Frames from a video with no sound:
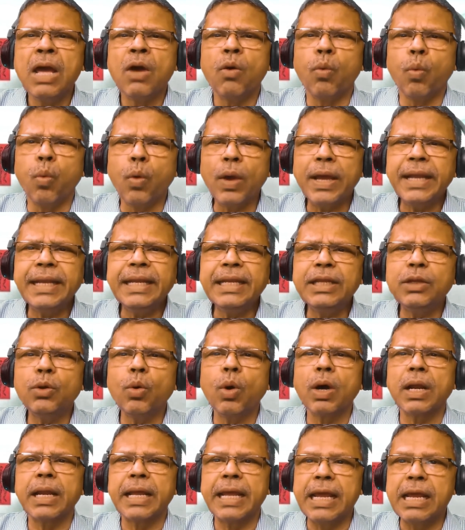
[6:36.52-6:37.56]
When
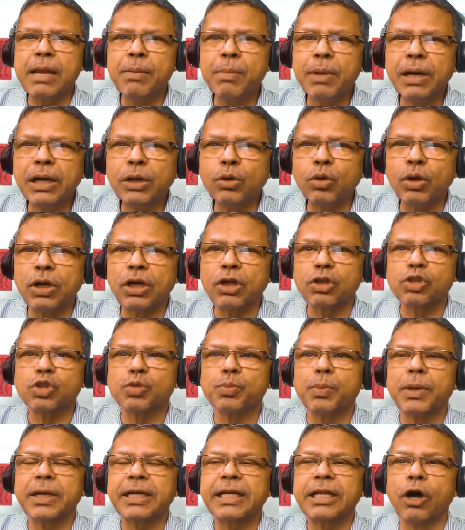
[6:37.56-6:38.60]
you are able to
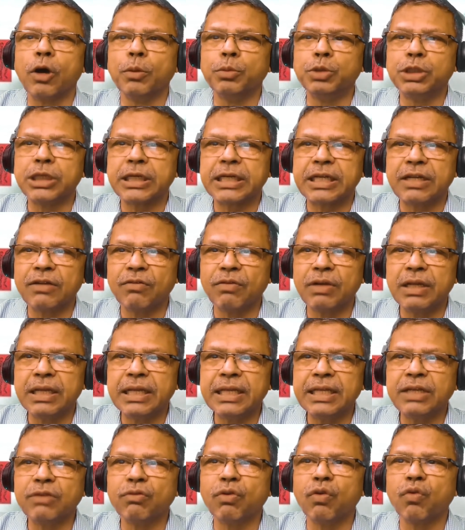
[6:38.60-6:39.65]
introspect objectively,
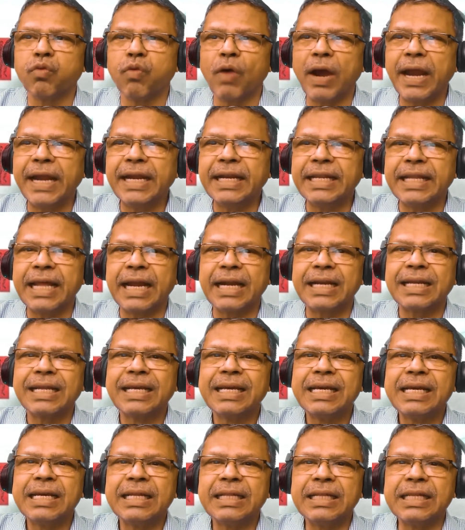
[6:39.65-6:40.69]
you will find that
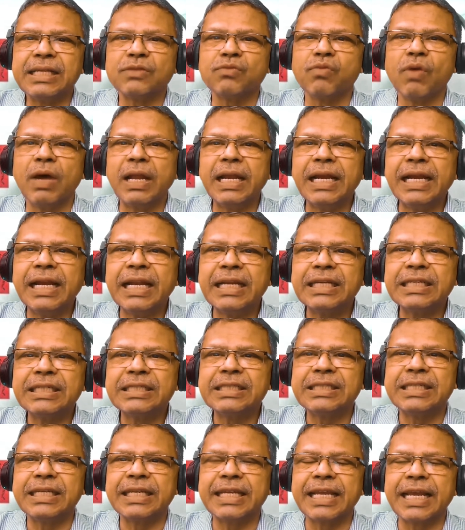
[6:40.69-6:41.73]
this validation
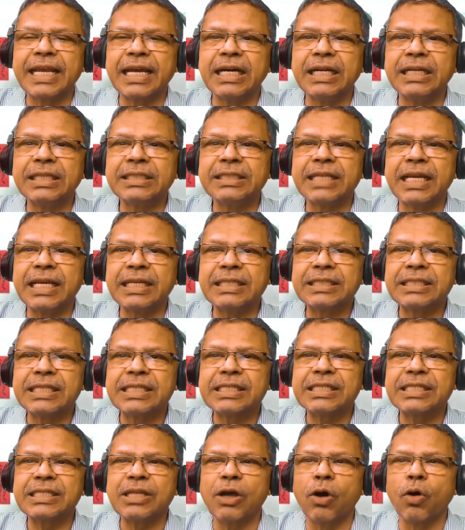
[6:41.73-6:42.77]
seeking urge
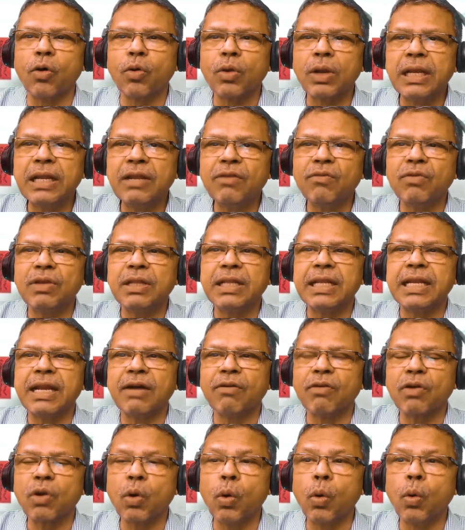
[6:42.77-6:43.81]
exists only within
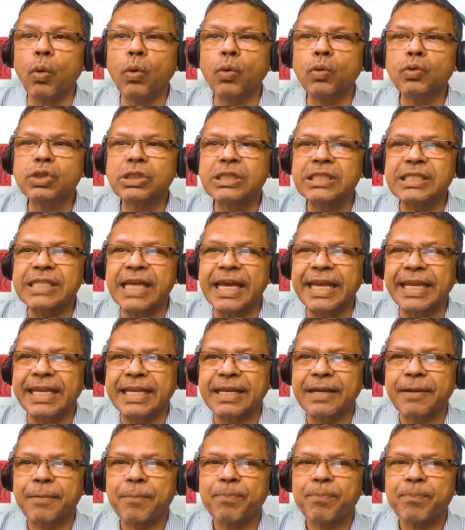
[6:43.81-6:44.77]
our own psyche.